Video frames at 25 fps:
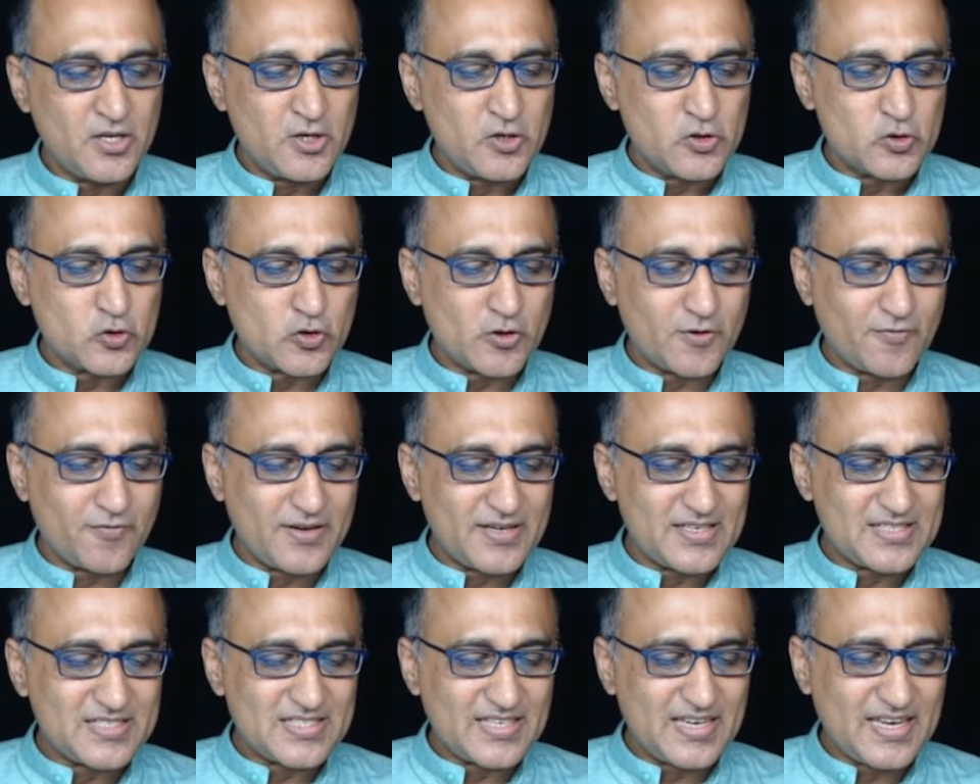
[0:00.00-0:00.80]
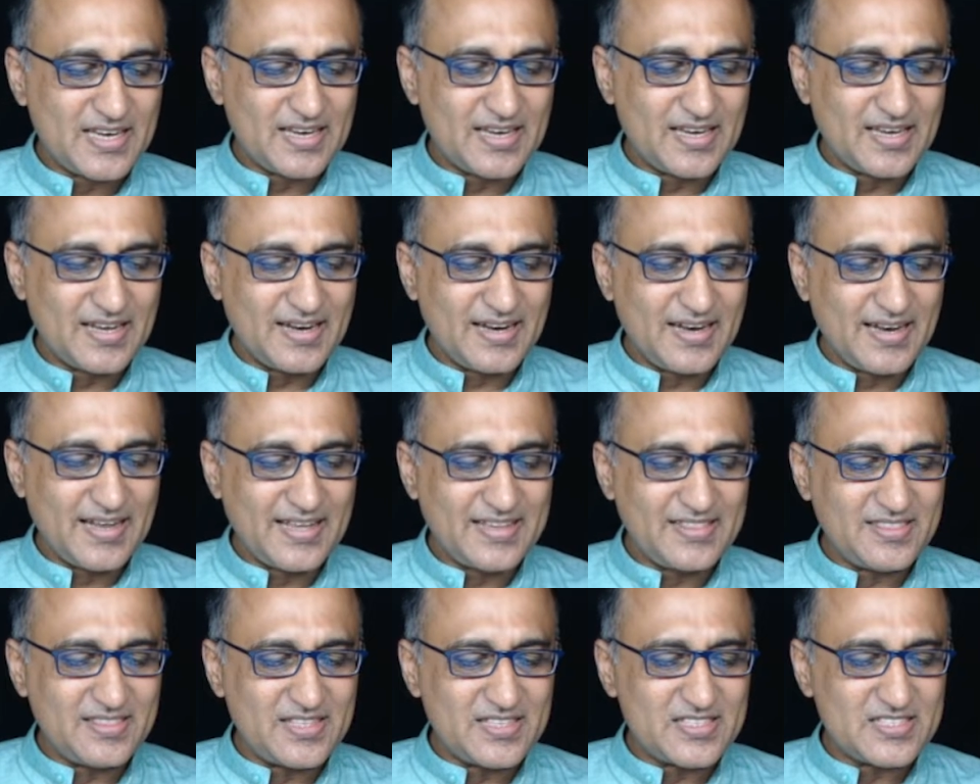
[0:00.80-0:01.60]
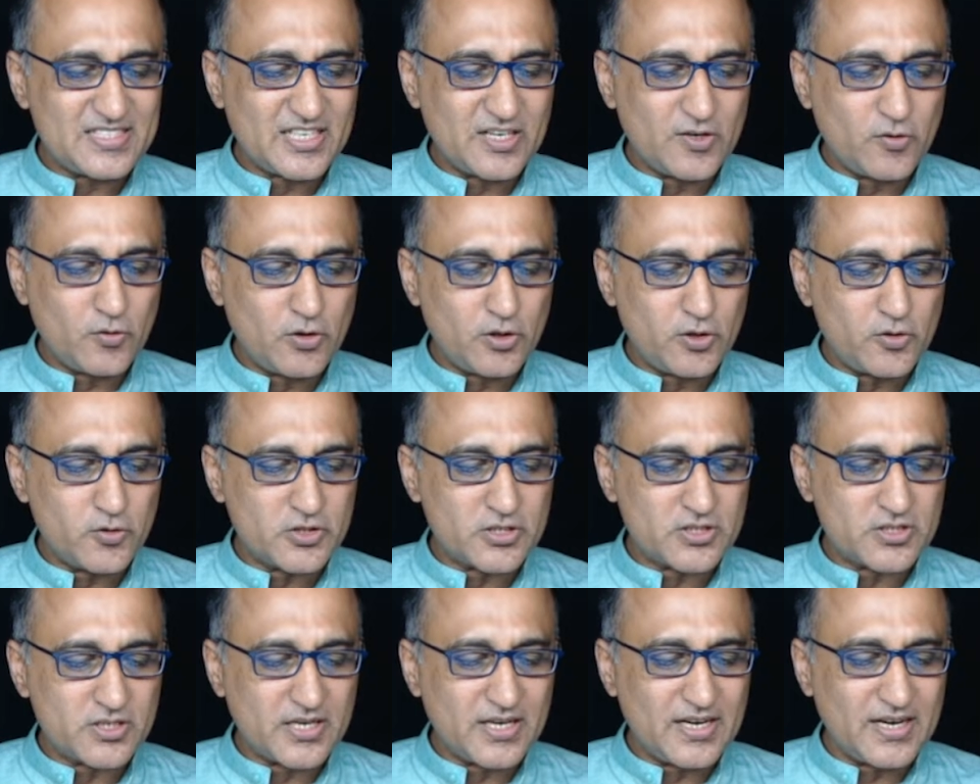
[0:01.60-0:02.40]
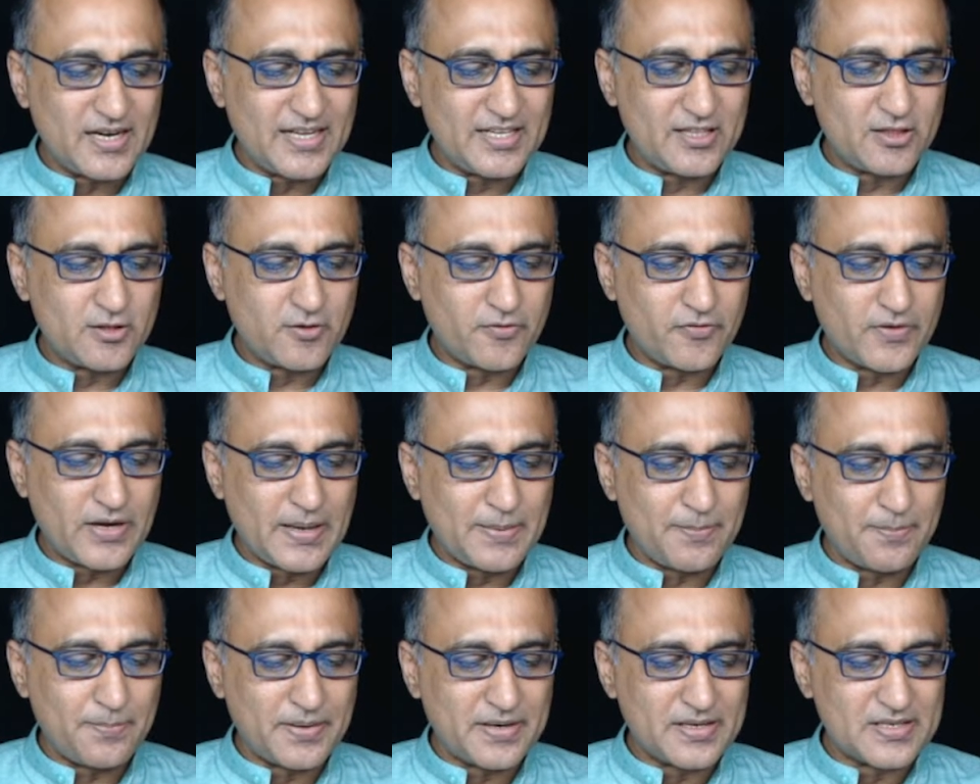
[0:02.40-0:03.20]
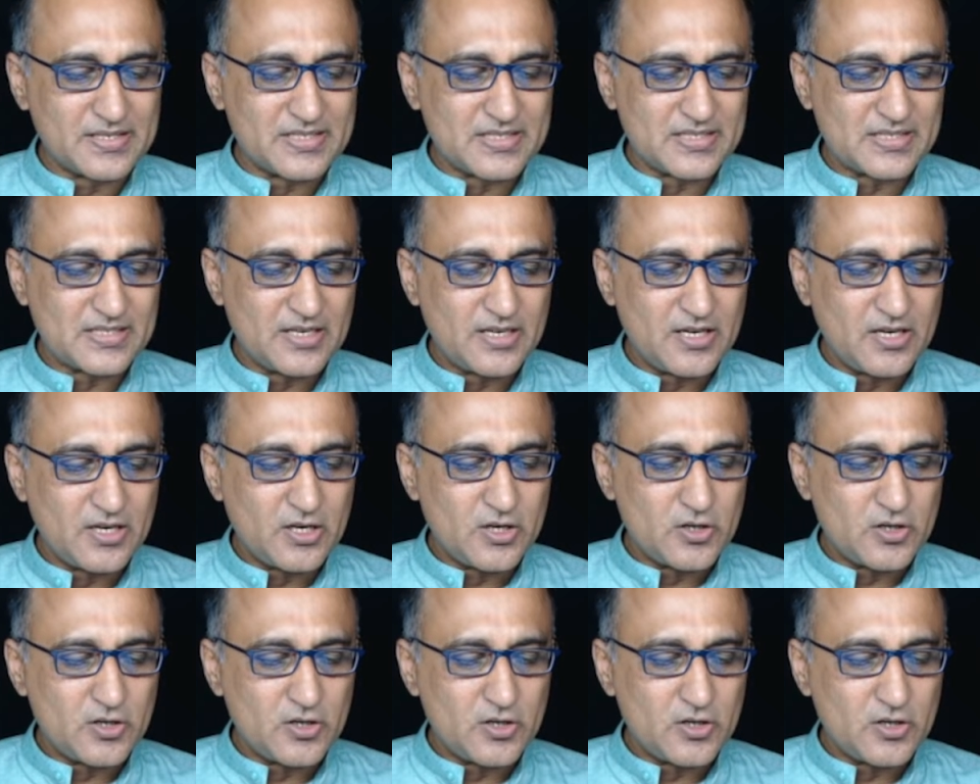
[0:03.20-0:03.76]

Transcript: So if I say length is equal to string length of empress.